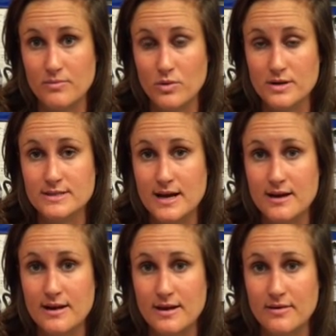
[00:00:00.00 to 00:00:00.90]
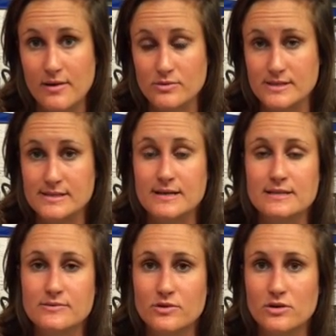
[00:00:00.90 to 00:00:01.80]
worked on and that were
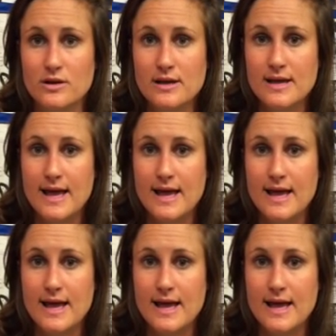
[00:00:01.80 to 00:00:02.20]
successful,